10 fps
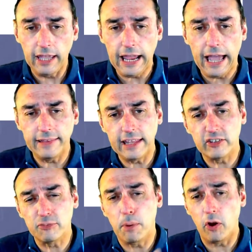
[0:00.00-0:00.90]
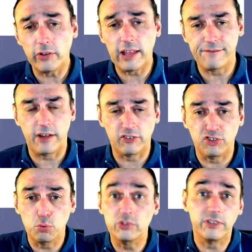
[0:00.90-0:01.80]
And then as part of that function,
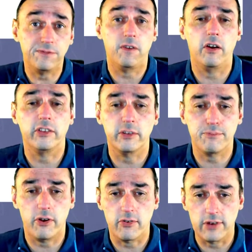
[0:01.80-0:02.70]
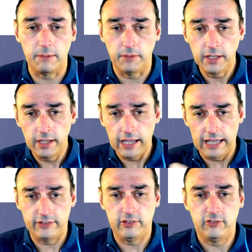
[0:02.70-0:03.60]
you would define the program
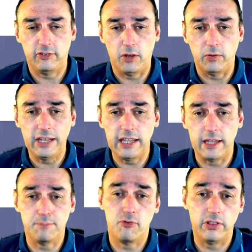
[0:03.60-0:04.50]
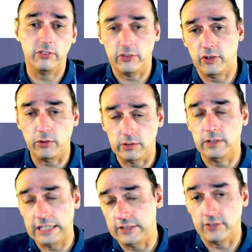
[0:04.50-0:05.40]
as it's shown here. Print the total
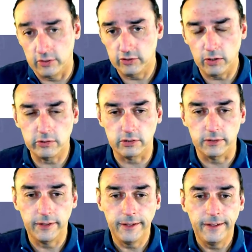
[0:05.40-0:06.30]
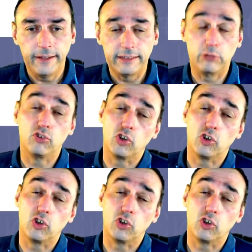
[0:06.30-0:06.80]
is total. Now to